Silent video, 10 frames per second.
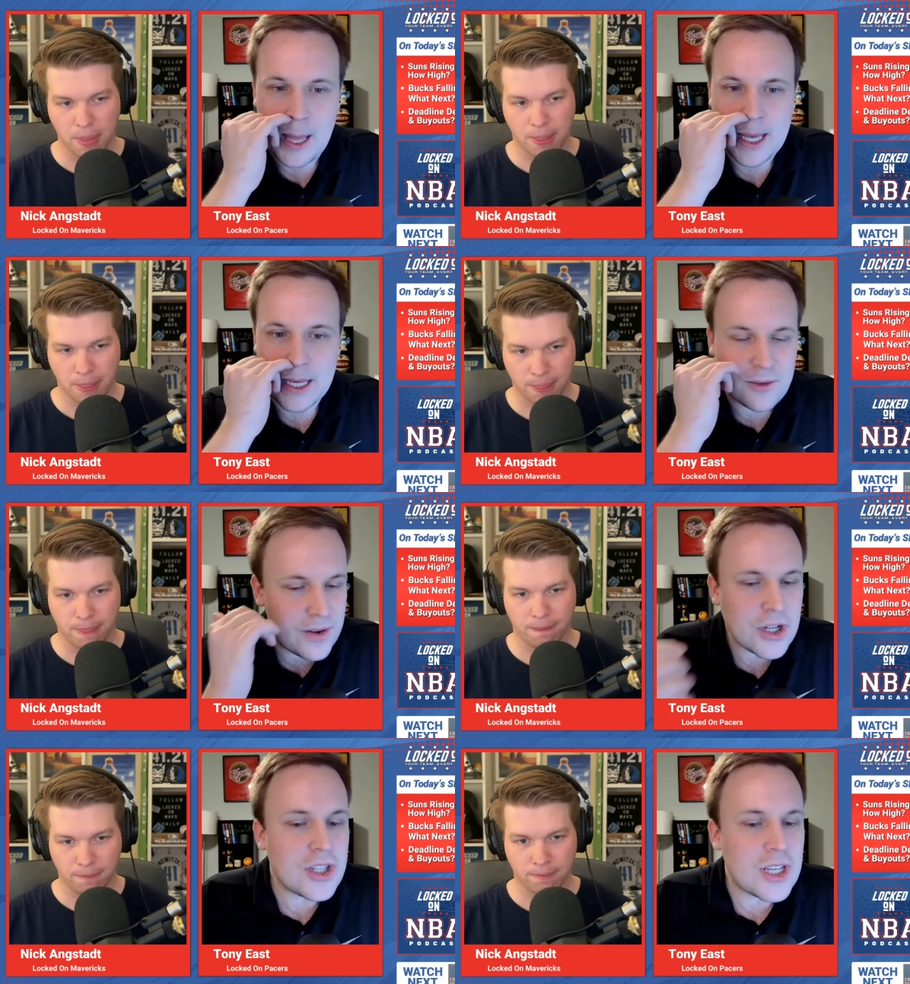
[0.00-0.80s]
Speaker 1: His
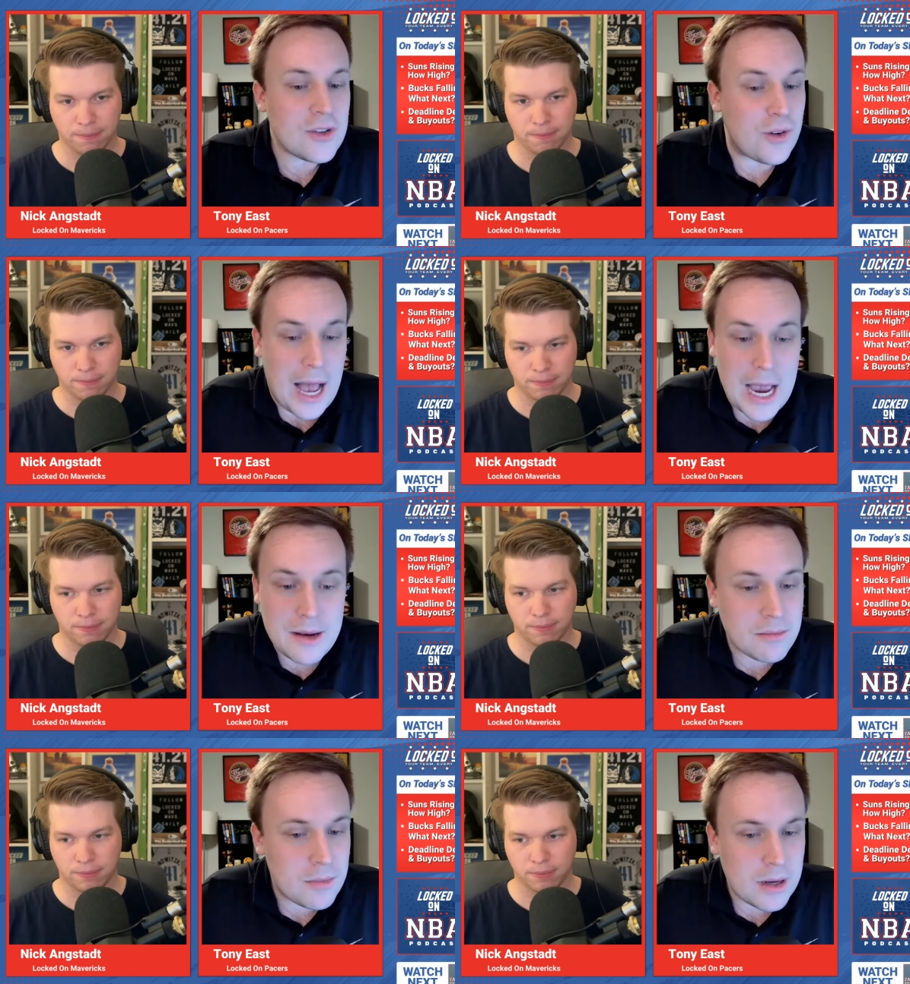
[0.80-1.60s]
efficiency's fine.
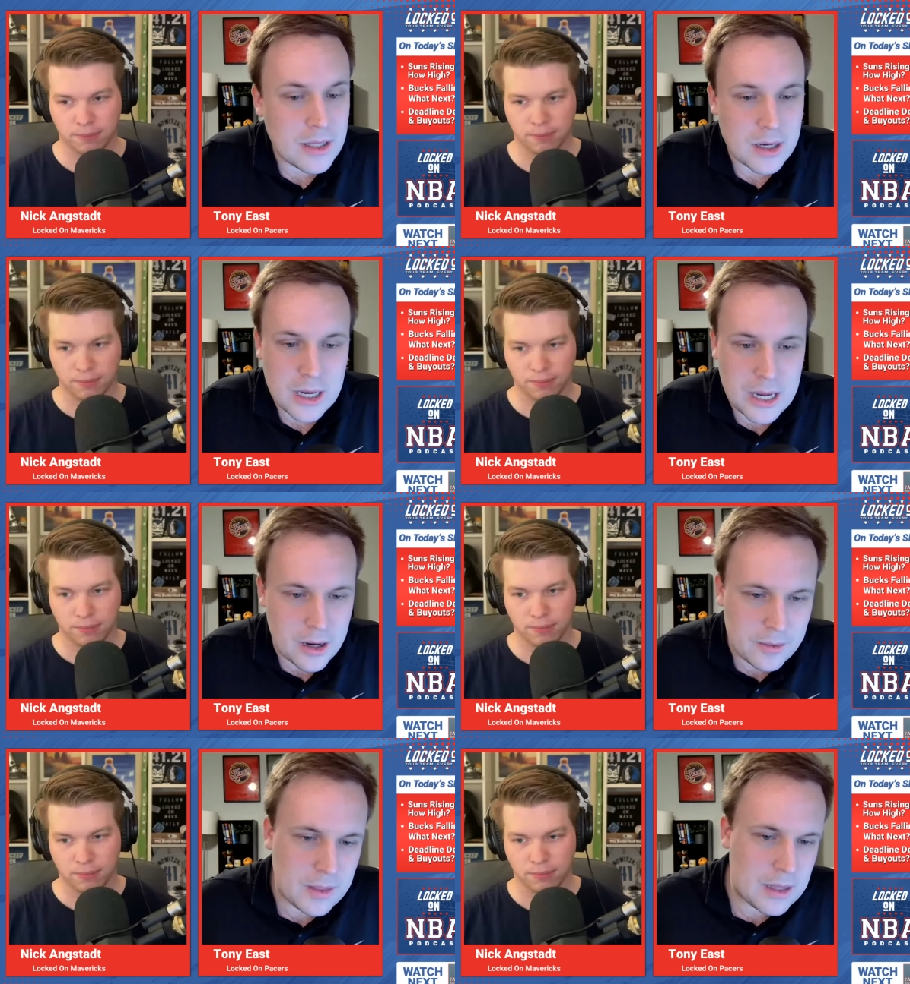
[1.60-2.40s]
It's
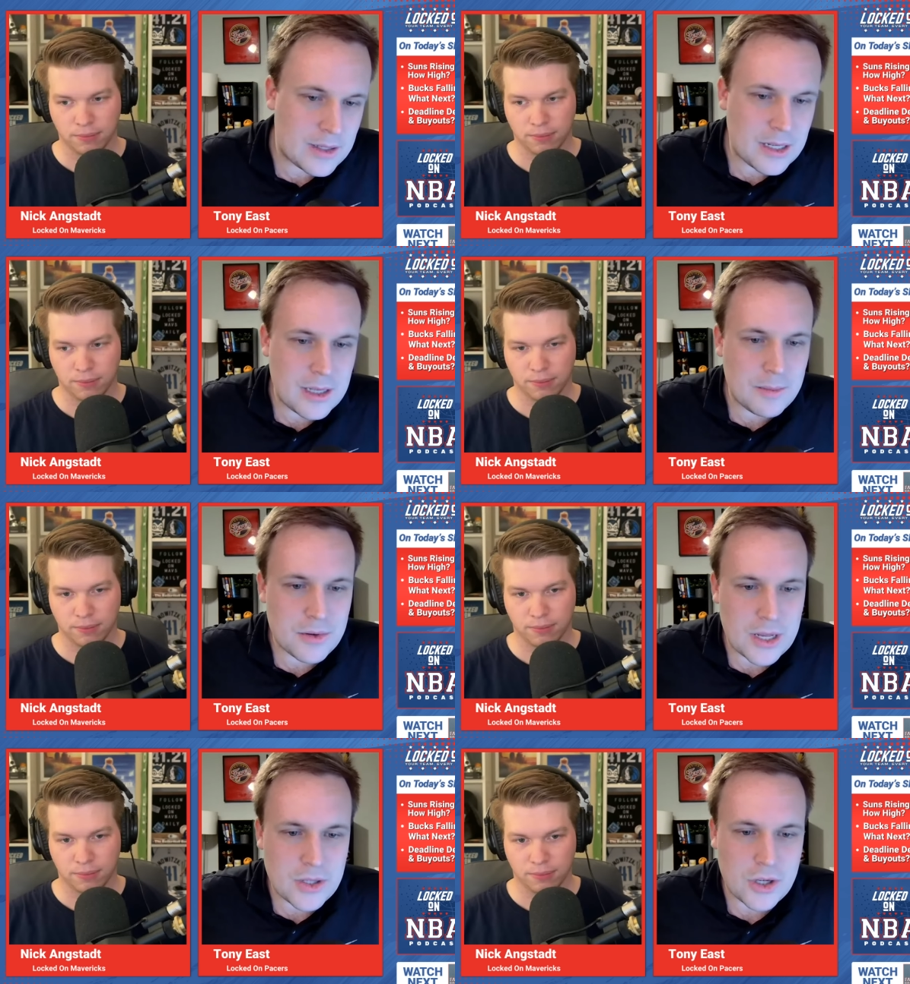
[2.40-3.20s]

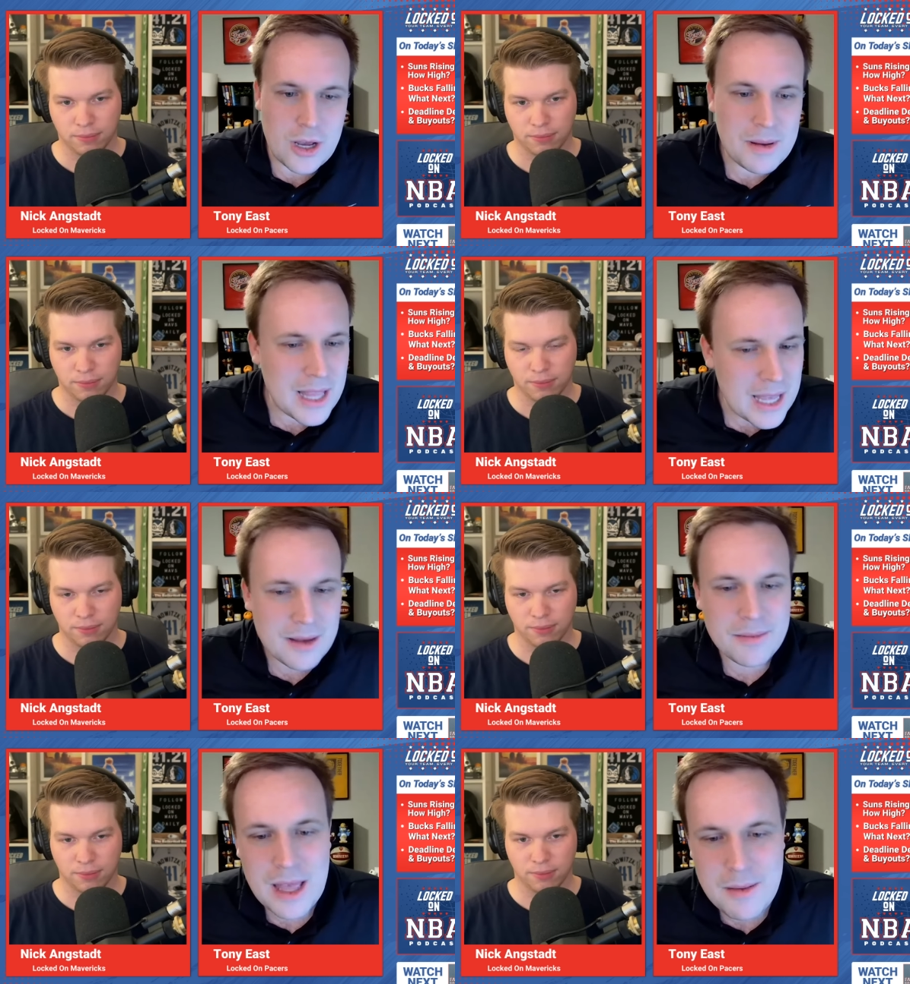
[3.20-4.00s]
60%'s good, but
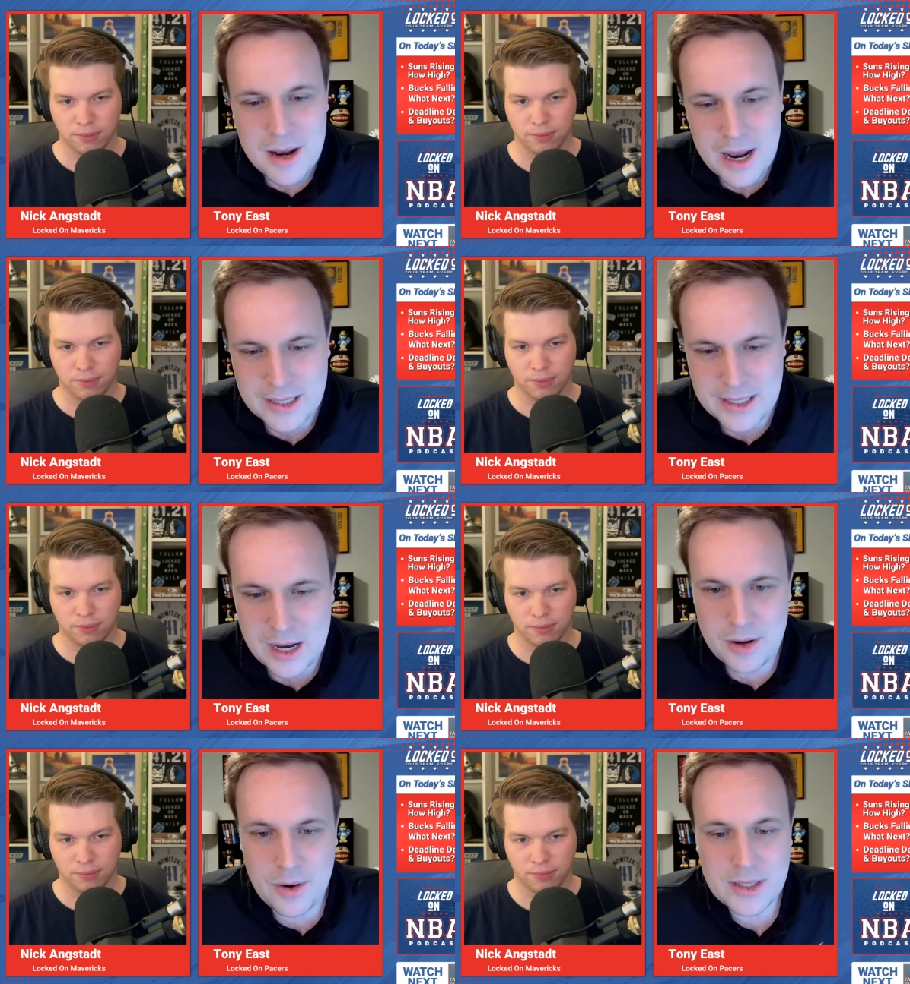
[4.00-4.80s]
maybe not
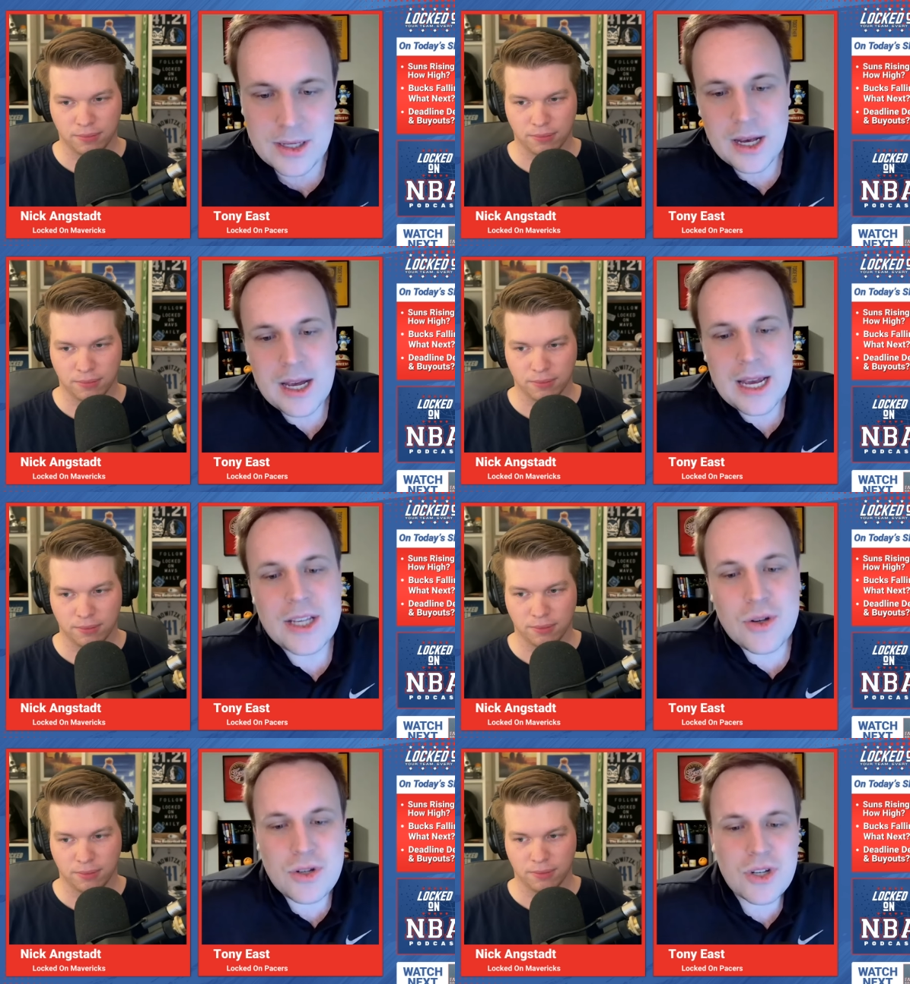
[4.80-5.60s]
exactly what he wants.
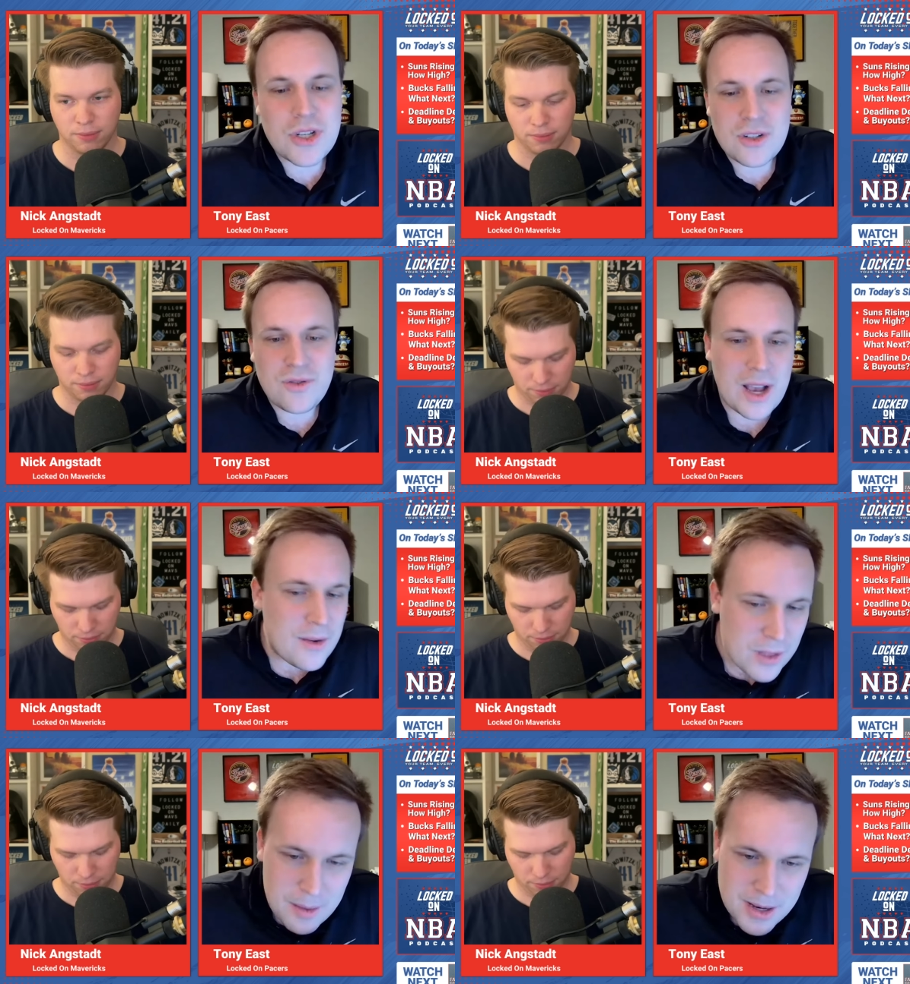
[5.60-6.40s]
His usage is fine
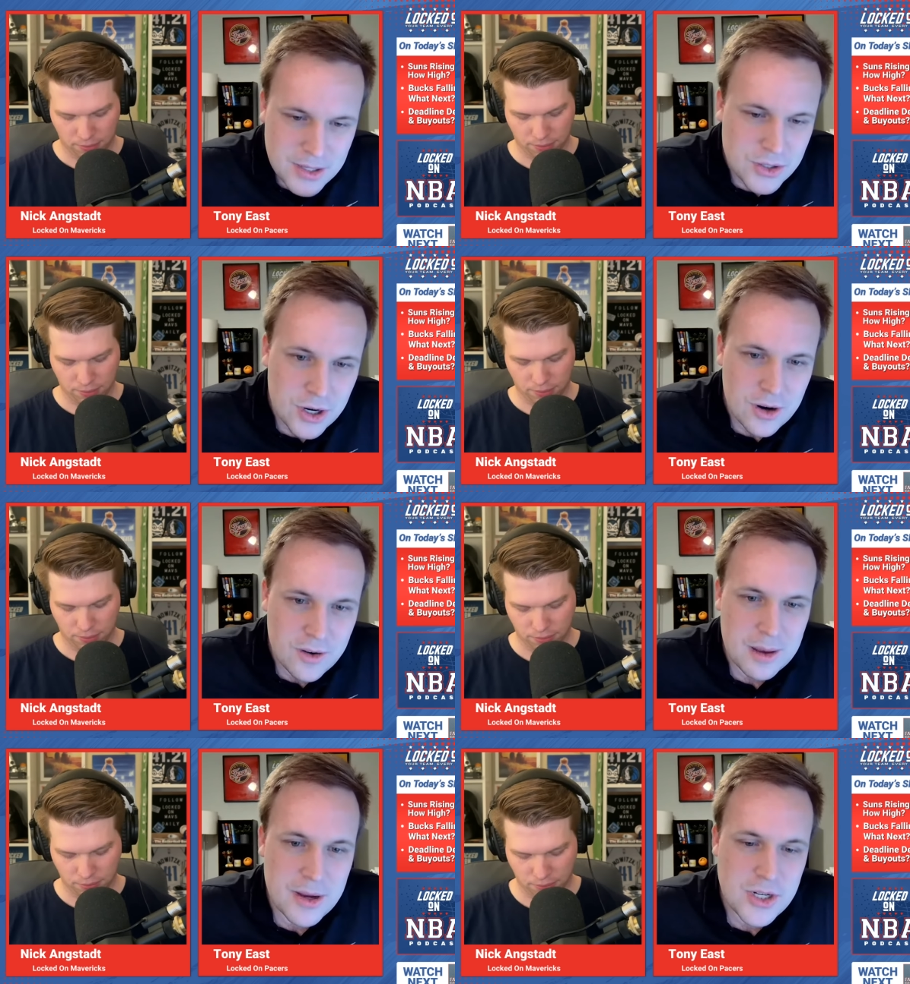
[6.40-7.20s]
for them. He doesn't turn it over
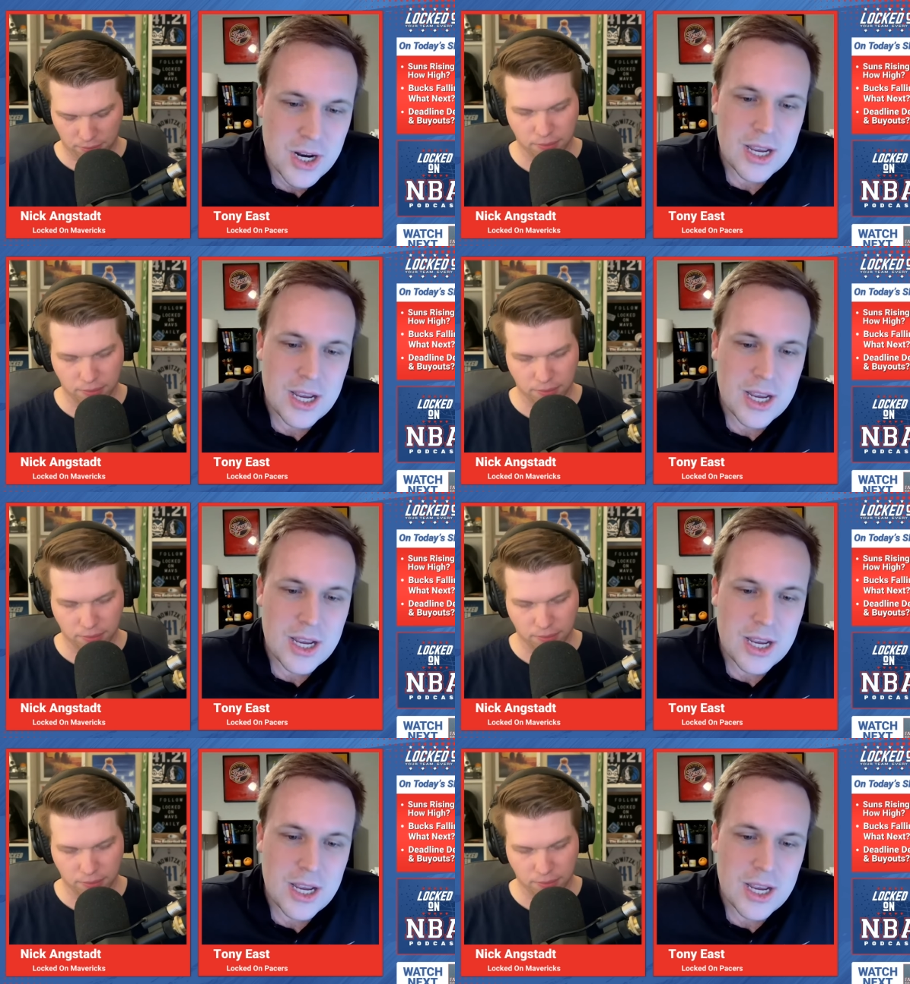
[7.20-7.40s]
that much.